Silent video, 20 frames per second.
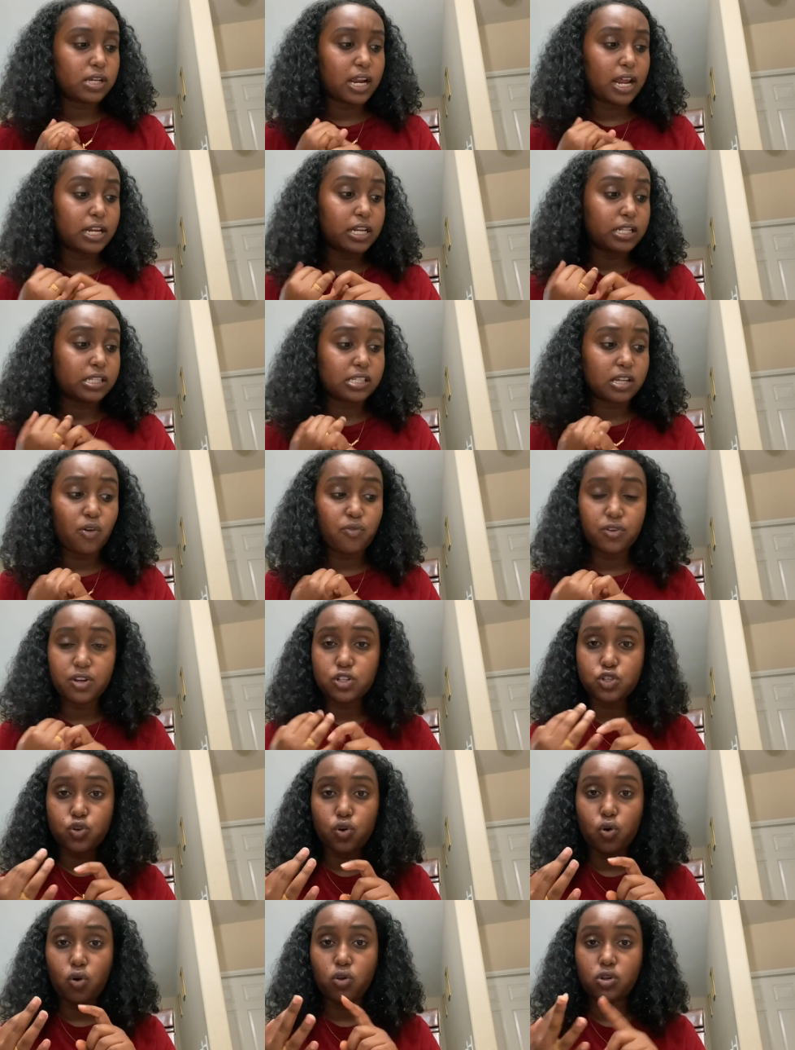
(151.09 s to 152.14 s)
And I did
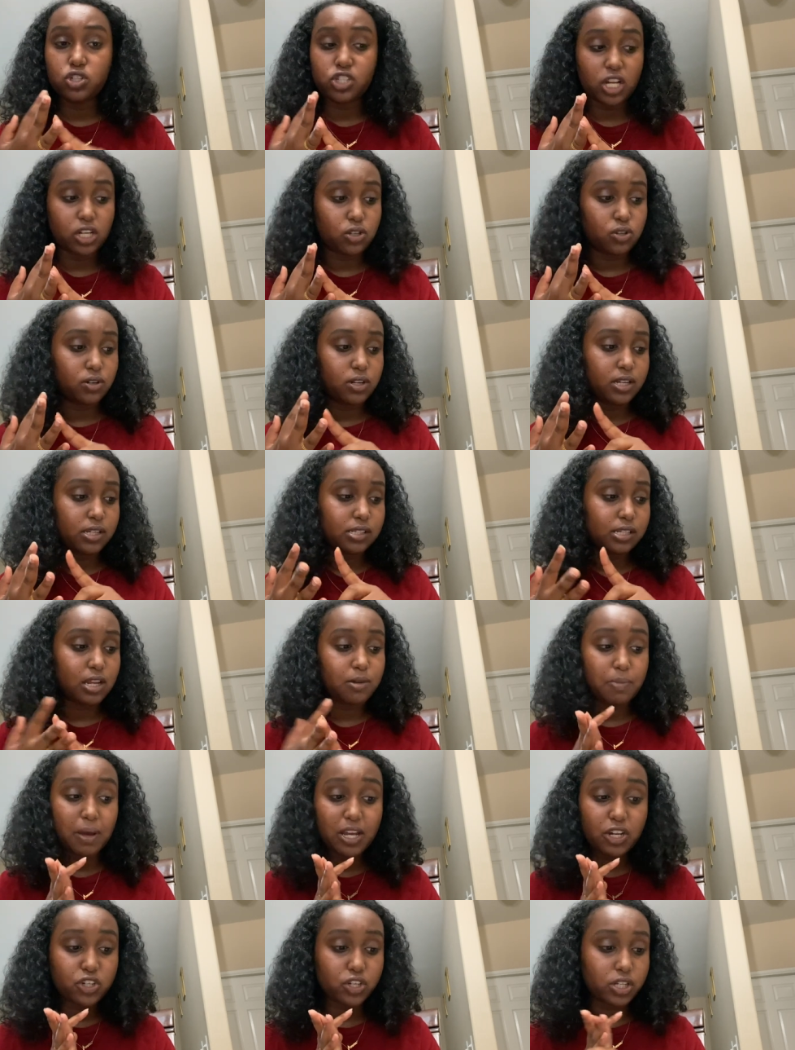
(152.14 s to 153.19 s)
self-control, gentleness, and
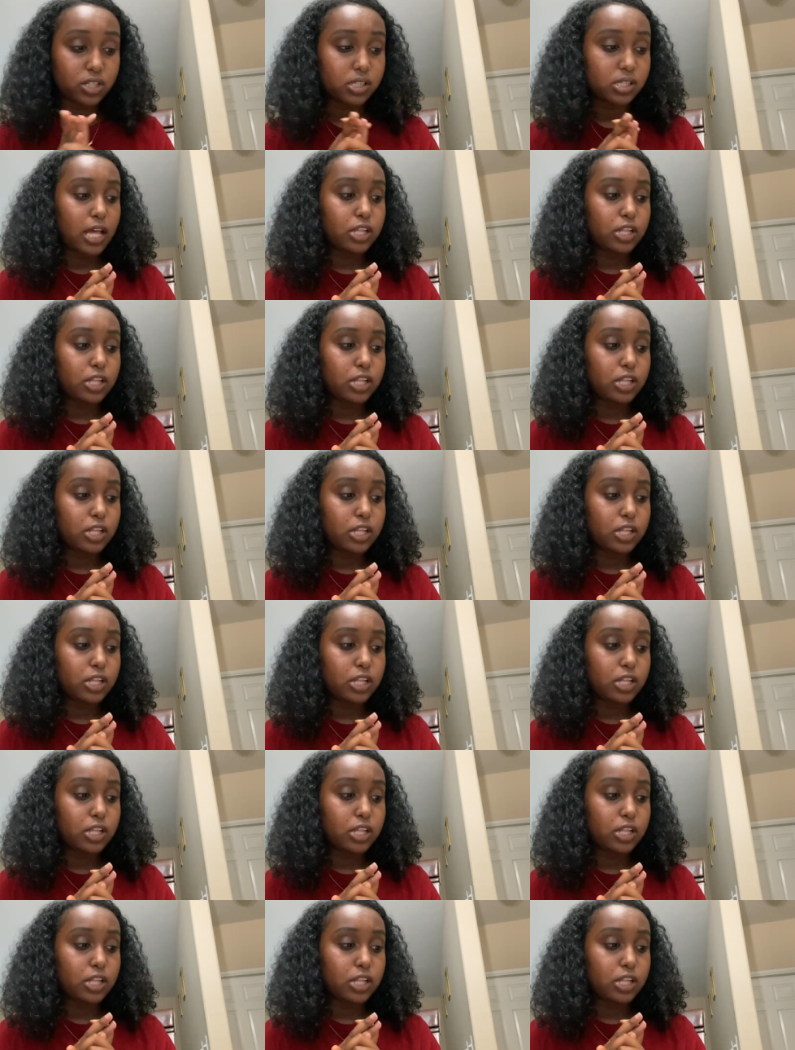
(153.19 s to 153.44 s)
patience.